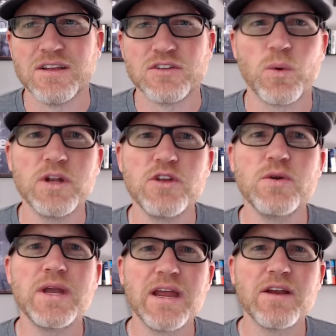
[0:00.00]
So what you
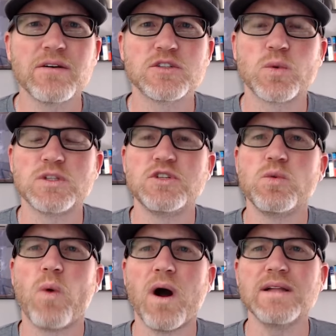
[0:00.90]
hear is what you
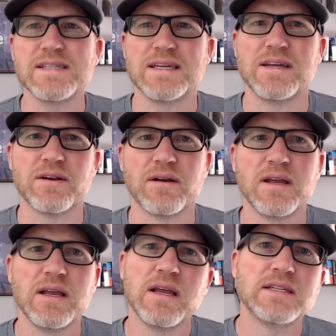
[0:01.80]
want to hear.
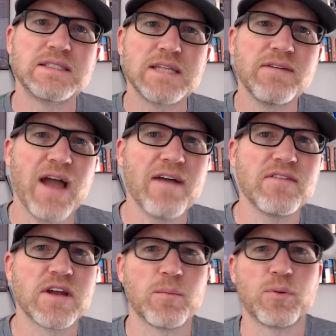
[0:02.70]
Instead of
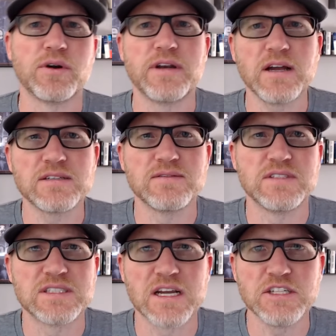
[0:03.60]
having a productive
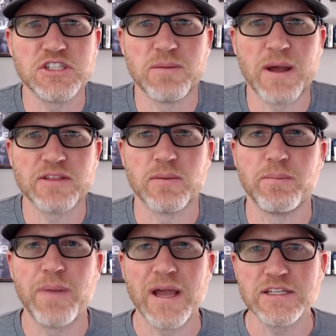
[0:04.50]
discussion about the
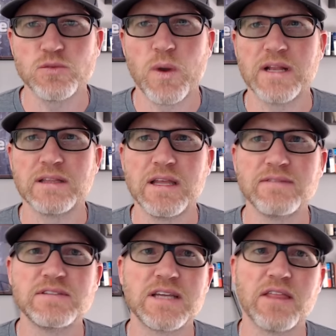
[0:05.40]
best way to
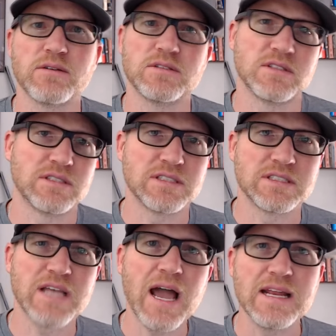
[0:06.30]
live together as a
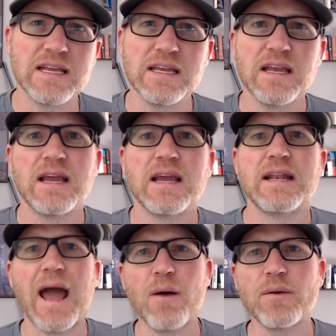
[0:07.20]
society,
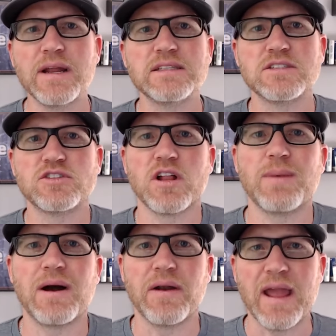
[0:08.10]
nowadays it's all
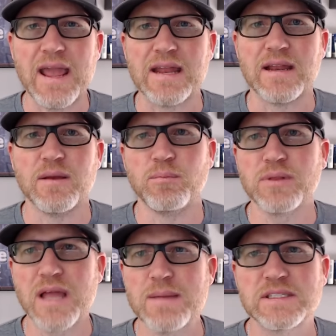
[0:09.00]
about hate and
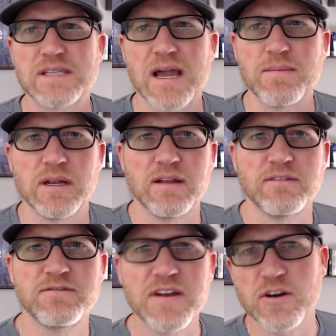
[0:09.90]
blame assignment
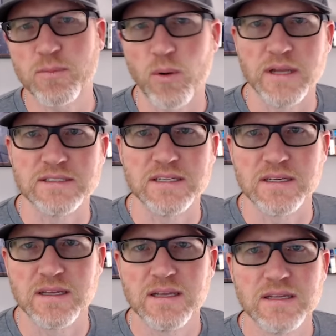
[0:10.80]
and finger
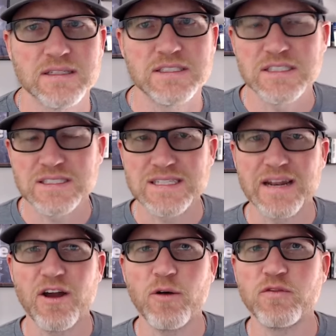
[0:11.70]
pointing. It's just
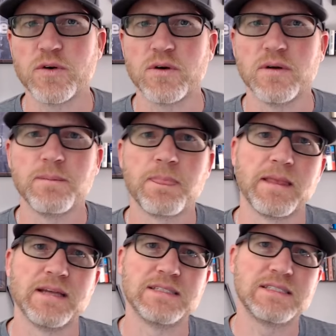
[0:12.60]
not helpful.
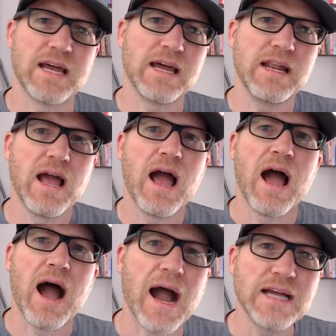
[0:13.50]
Instead,
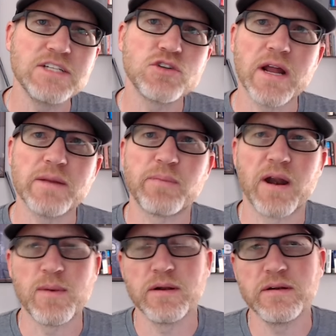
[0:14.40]
I try to
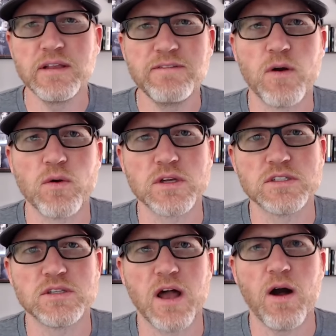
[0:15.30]
primarily
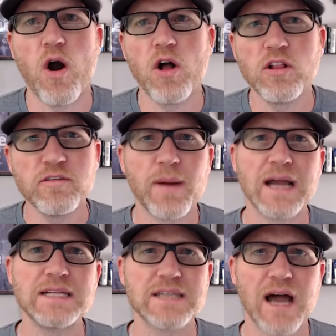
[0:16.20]
focus all of
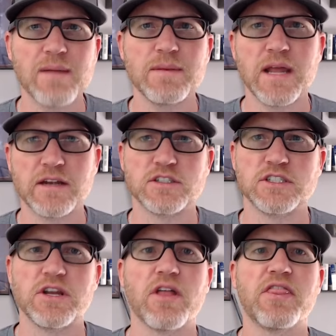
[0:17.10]
my time and
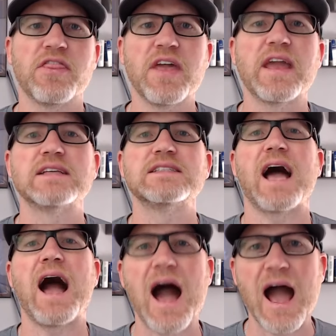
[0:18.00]
energy on things
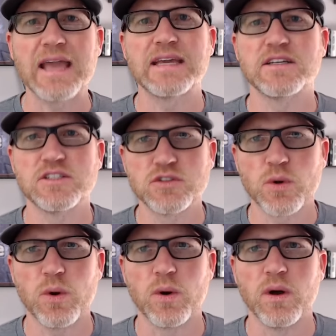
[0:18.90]
I can
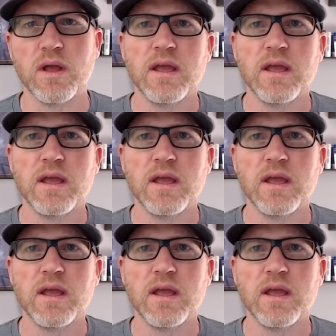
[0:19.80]
control.